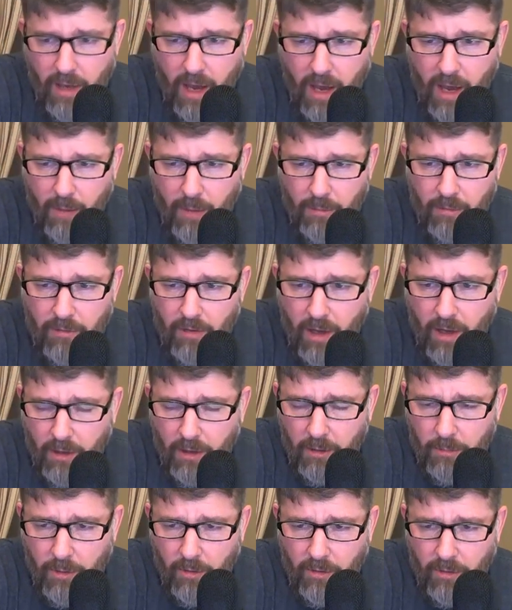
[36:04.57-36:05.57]
Yeah, but you're
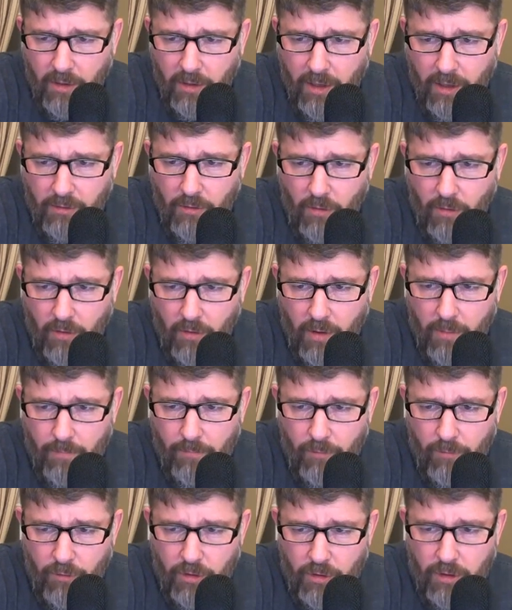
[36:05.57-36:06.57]
not going to be able to connect to
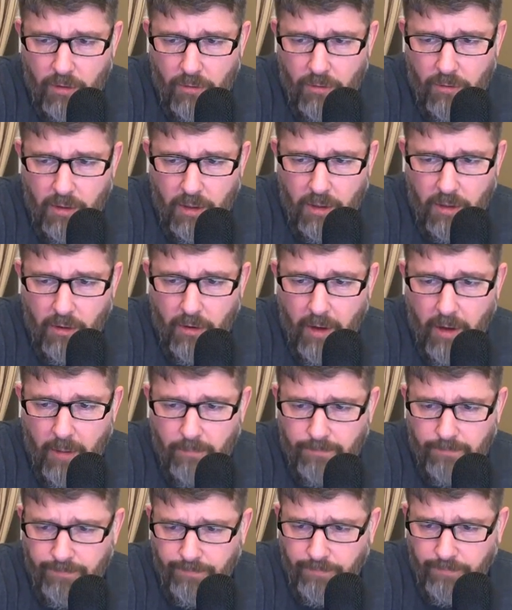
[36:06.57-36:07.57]
them via the
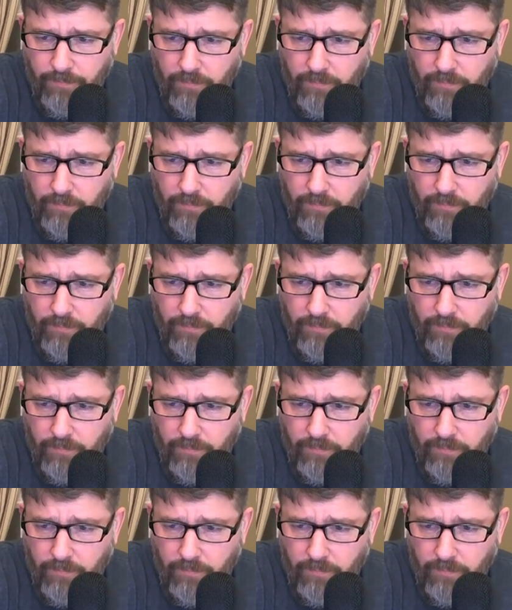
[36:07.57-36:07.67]
internet.